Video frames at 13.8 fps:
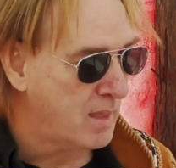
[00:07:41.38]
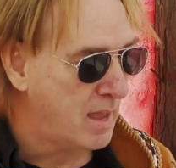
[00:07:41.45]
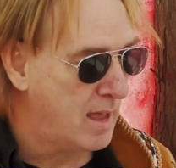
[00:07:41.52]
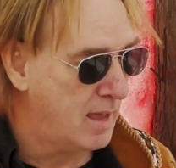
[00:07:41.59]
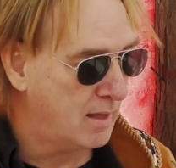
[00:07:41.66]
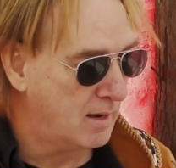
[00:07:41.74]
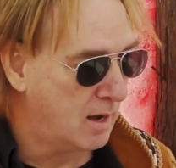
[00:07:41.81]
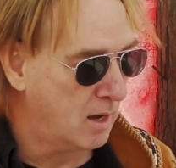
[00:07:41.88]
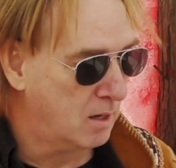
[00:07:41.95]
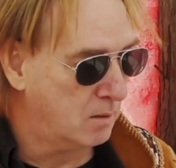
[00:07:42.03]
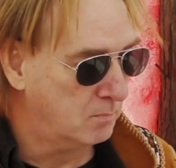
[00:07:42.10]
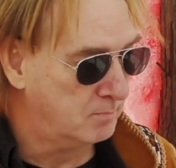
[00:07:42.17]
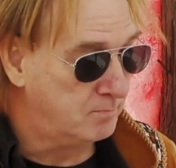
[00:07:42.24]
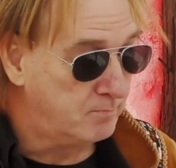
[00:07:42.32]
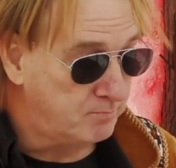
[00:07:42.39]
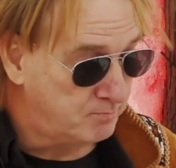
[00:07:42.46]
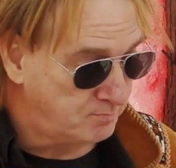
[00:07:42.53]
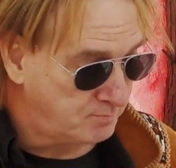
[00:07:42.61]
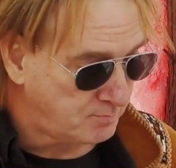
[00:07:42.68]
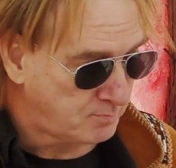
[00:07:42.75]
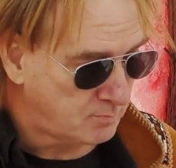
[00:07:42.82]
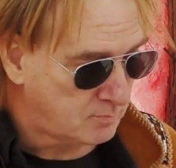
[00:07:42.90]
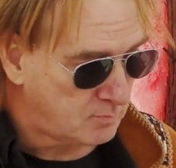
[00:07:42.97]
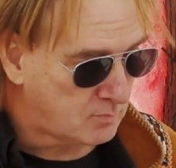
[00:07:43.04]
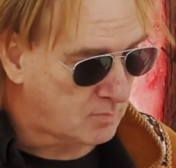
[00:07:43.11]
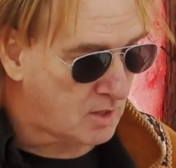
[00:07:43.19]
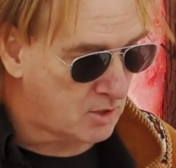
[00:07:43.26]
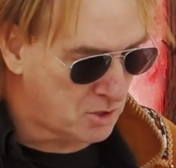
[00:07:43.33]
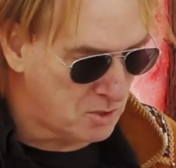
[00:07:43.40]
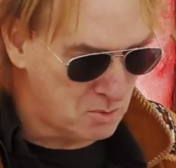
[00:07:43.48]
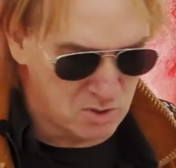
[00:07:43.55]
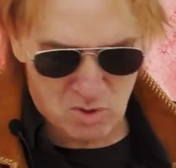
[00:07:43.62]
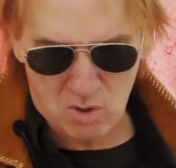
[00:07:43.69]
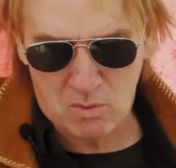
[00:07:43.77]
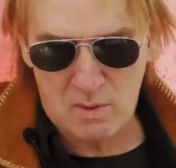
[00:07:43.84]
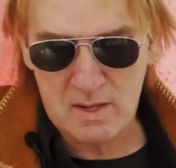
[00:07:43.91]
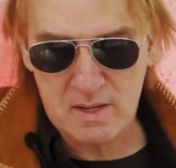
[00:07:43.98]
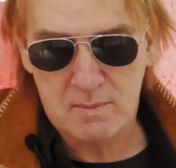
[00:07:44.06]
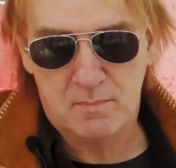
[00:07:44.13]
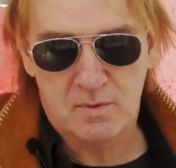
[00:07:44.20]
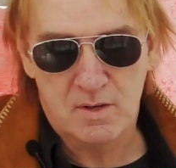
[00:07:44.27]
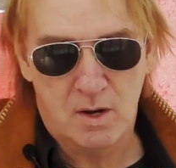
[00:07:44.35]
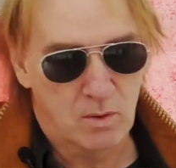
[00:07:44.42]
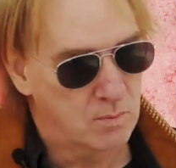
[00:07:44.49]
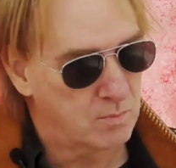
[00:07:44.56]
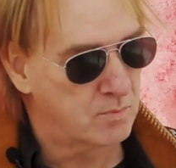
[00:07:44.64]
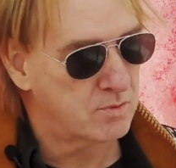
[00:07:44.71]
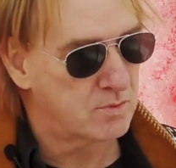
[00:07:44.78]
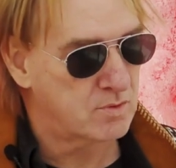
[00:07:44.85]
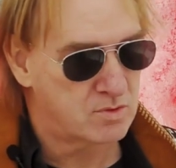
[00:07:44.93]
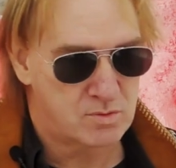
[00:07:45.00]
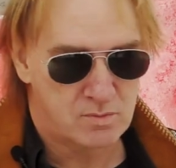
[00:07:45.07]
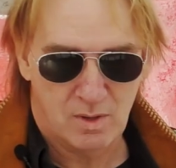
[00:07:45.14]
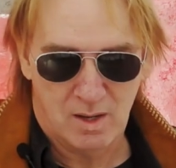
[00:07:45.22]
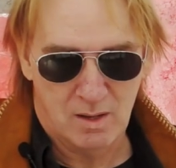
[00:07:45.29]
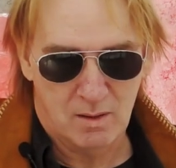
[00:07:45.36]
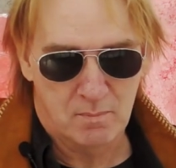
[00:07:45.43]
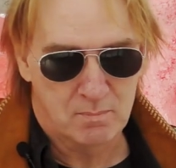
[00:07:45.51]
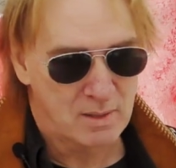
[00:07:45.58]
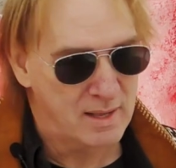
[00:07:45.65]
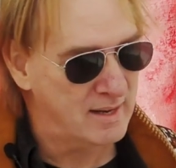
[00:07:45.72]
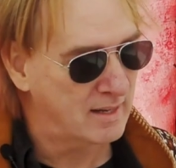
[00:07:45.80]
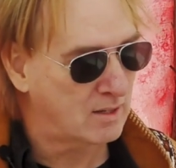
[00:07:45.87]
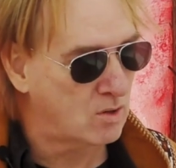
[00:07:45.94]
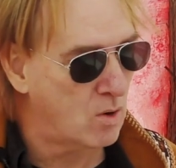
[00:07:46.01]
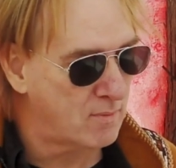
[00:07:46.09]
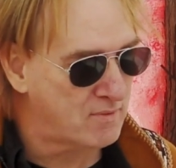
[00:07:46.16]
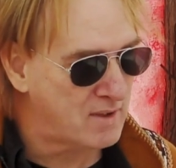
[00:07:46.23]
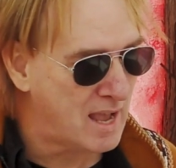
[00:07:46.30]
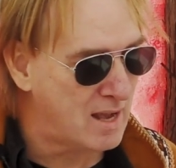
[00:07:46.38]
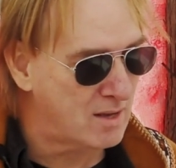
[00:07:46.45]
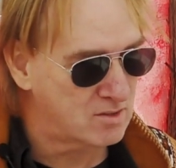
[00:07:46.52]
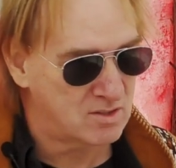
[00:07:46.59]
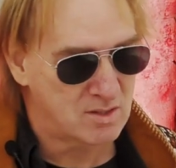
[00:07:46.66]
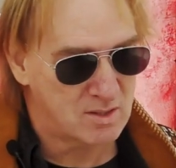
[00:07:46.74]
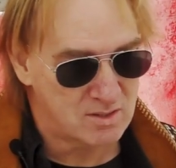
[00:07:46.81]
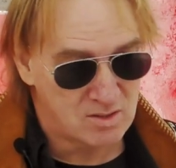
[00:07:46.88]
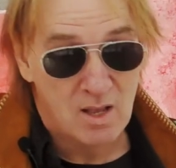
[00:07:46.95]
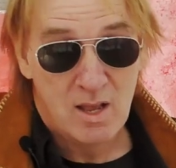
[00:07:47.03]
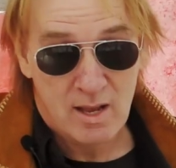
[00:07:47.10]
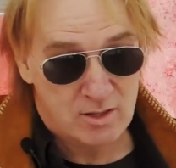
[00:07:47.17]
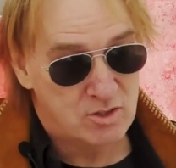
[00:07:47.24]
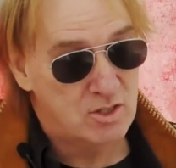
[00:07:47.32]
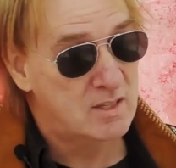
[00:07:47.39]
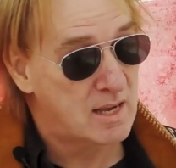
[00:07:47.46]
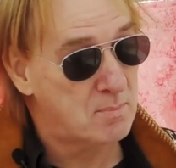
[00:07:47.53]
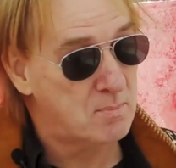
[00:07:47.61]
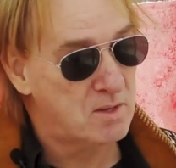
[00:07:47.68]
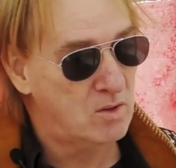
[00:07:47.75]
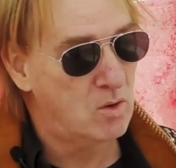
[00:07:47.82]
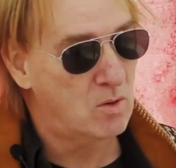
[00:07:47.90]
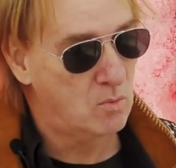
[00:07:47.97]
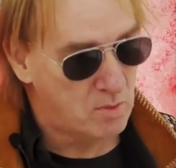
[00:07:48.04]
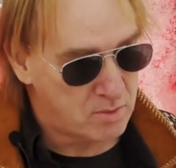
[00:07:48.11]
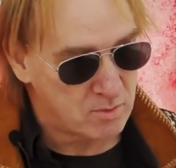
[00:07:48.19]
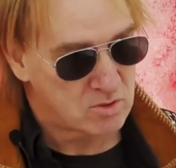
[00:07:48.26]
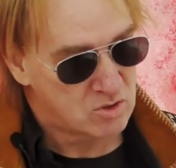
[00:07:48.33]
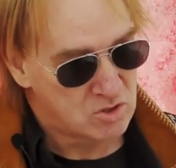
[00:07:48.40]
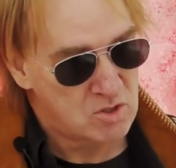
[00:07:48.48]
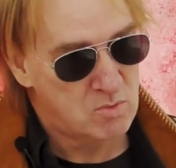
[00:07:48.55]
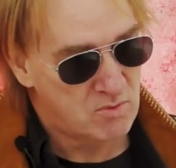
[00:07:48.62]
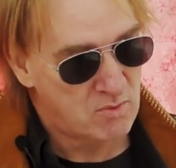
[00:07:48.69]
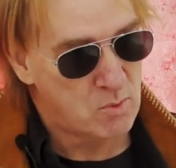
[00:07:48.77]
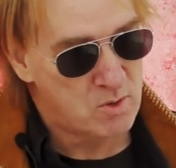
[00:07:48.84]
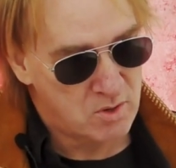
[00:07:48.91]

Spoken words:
And she was already, you know, playing at coffee houses, and she'd take me along with her. So she was very